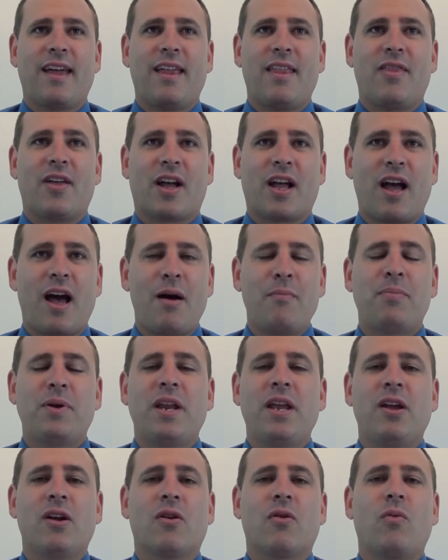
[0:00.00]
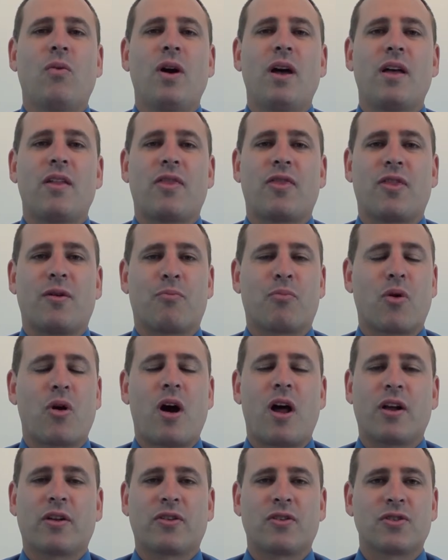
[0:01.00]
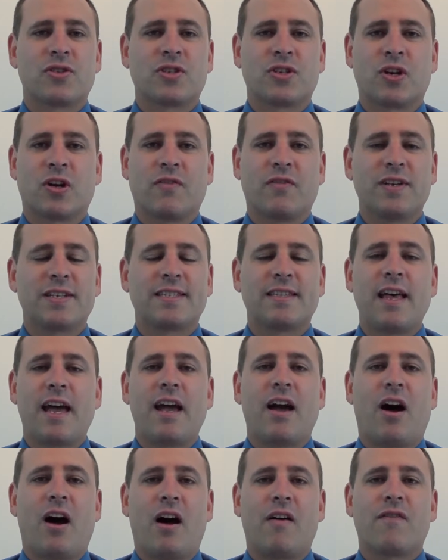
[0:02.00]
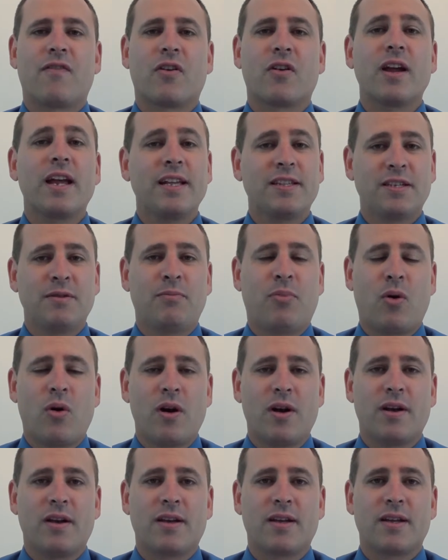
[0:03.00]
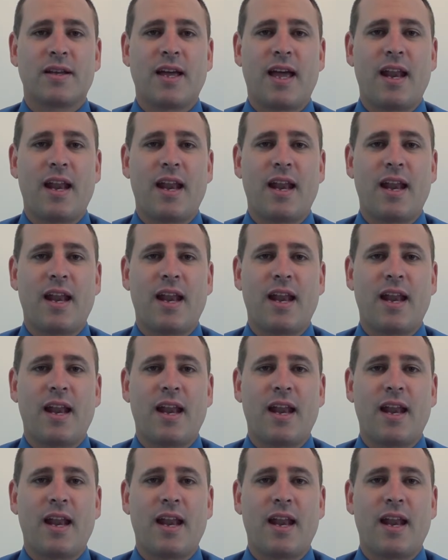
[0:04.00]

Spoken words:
The company you're with, the product or service they offer, it's important.